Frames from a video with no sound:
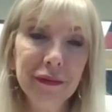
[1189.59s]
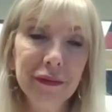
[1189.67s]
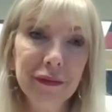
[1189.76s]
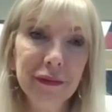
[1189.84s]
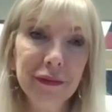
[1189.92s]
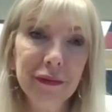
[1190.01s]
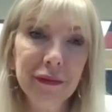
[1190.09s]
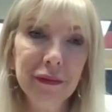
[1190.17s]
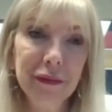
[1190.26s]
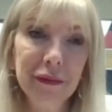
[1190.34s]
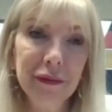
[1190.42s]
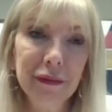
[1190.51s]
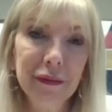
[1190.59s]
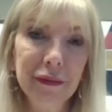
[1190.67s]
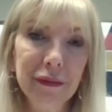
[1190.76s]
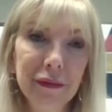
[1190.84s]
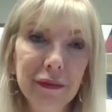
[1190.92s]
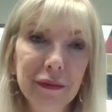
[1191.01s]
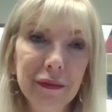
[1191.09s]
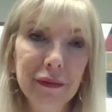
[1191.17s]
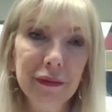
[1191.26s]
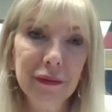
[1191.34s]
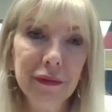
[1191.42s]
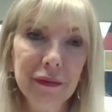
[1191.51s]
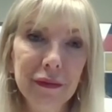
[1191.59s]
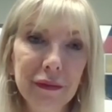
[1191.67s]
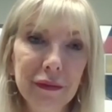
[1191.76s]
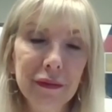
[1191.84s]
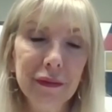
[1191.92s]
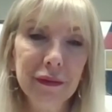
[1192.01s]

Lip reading: (not speaking)